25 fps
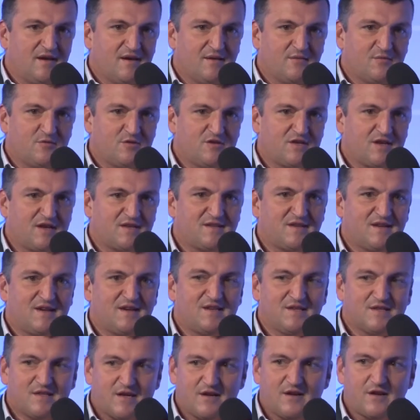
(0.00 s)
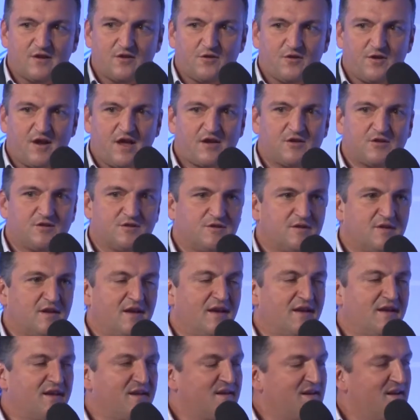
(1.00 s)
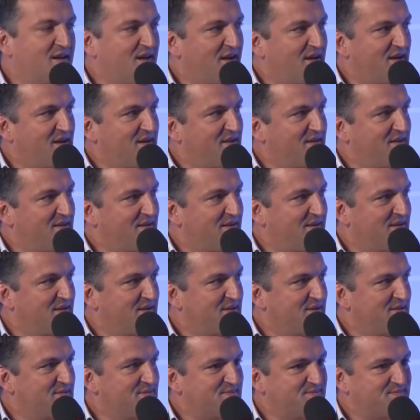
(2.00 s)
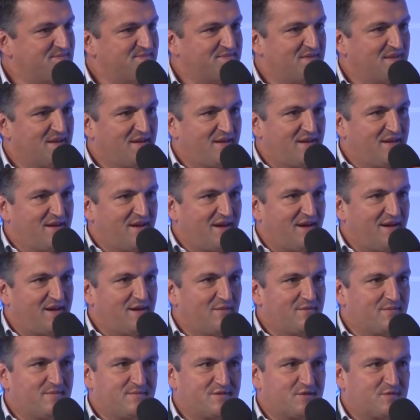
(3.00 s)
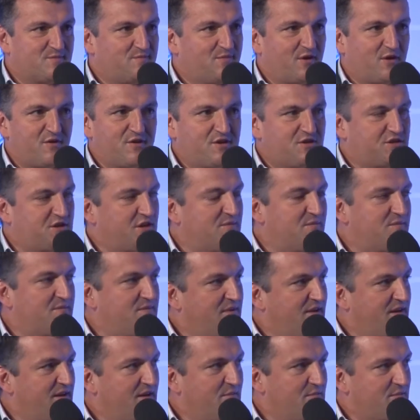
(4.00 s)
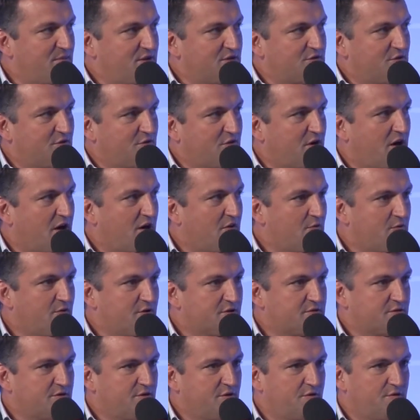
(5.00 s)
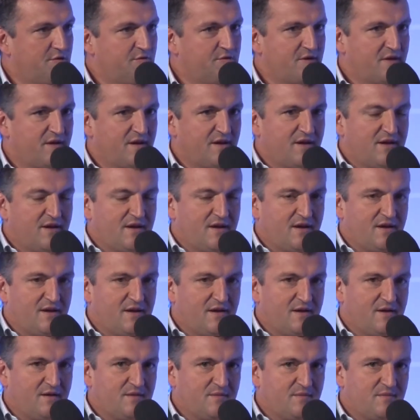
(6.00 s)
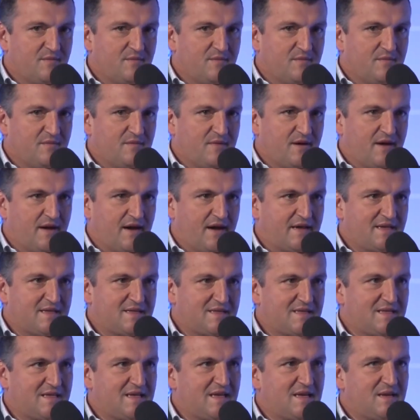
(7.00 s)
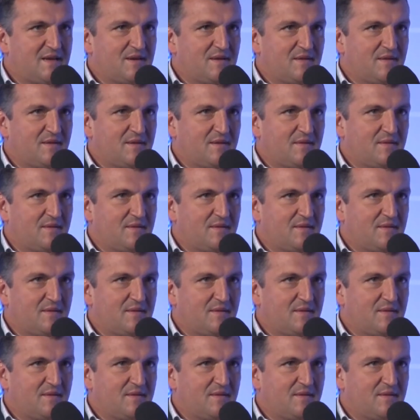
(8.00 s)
with just an internet connection and a very cheap piece of hardware. So I see